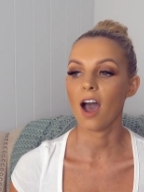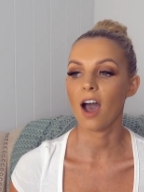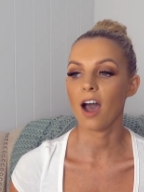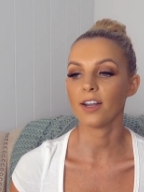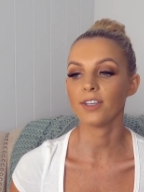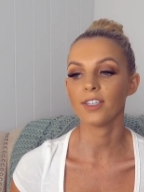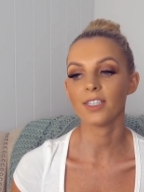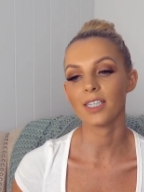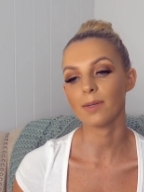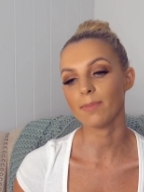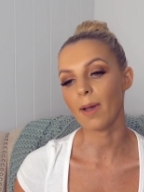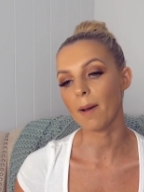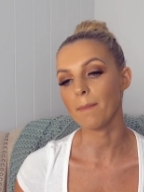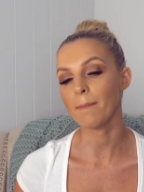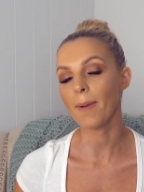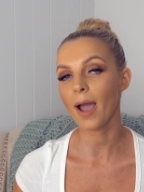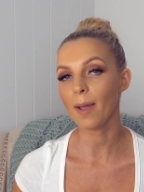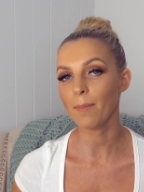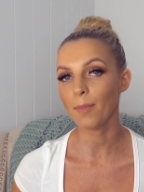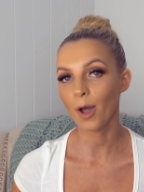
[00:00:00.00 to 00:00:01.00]
uh, just about
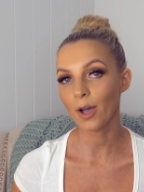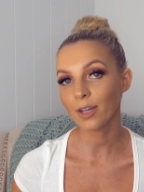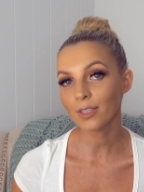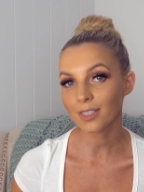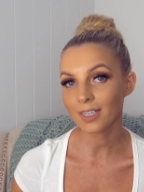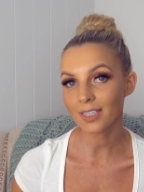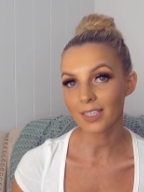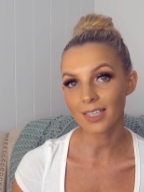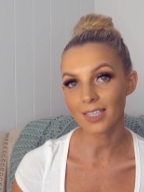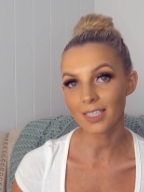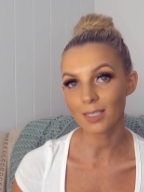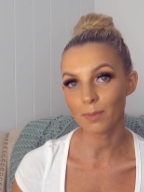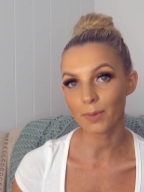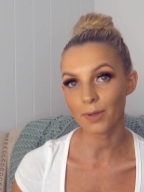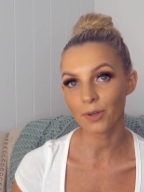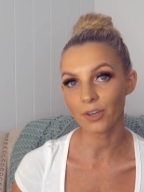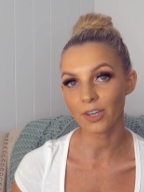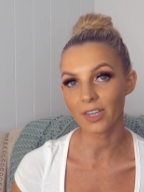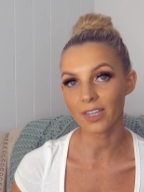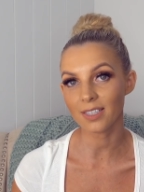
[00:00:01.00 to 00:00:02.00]
my personal
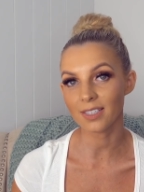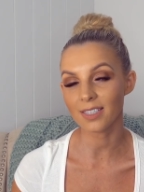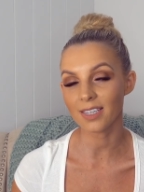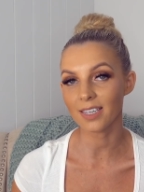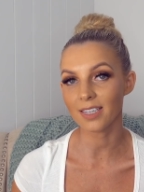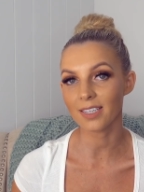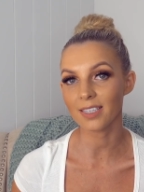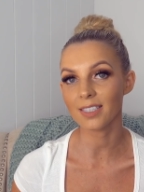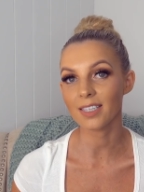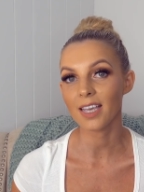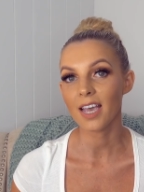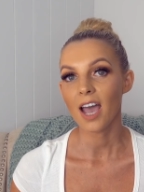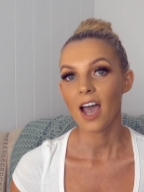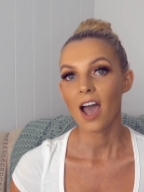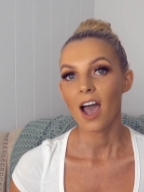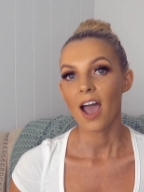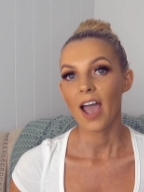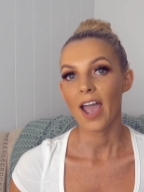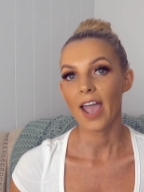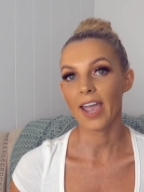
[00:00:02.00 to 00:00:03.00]
experiences
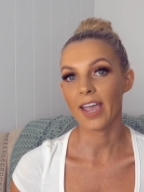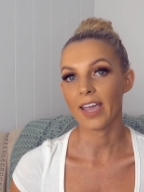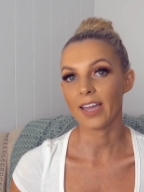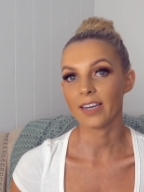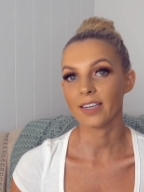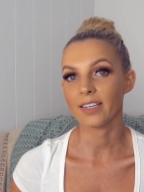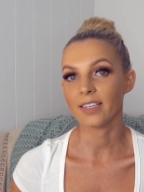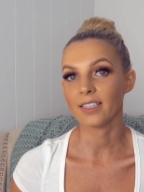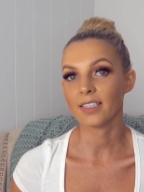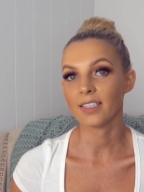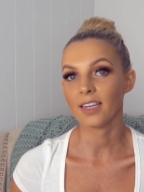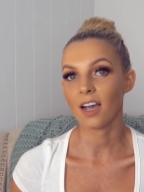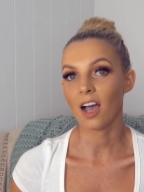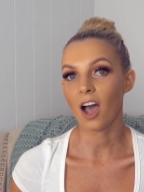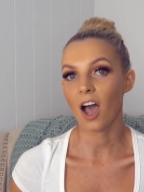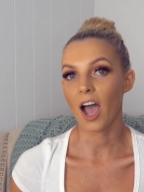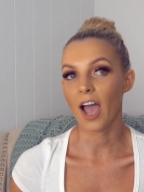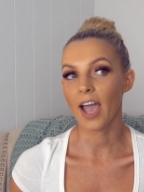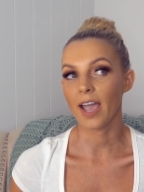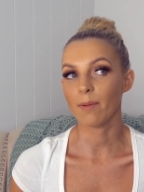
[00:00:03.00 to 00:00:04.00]
and
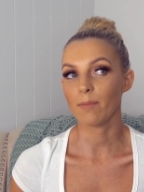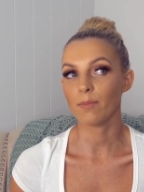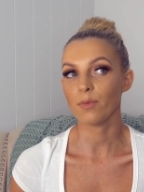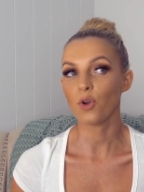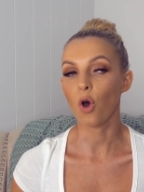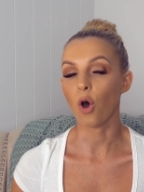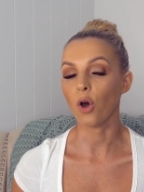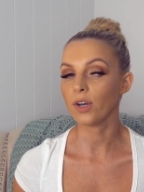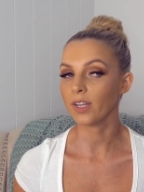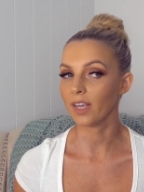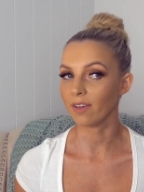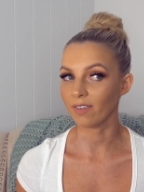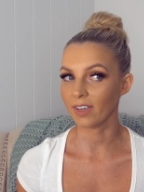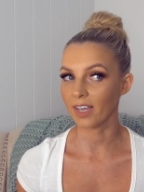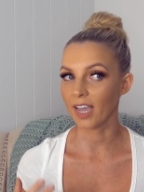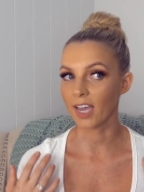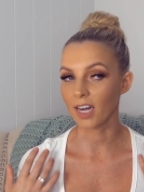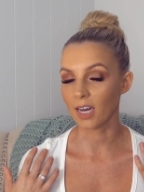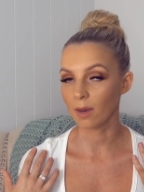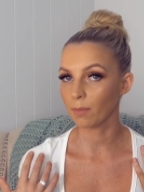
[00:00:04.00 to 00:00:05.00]
I'm not
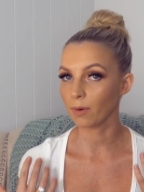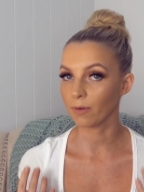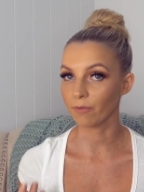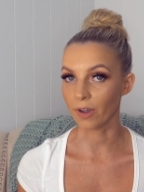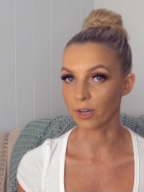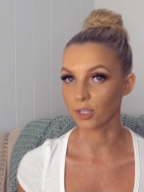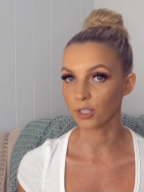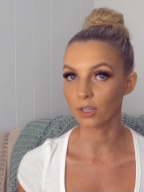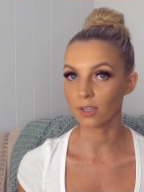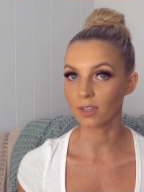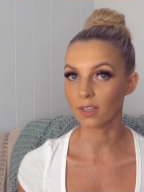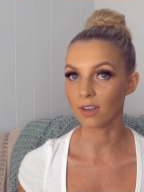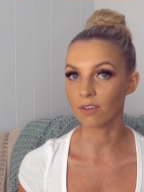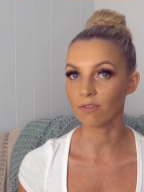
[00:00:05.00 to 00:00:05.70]
giving any professional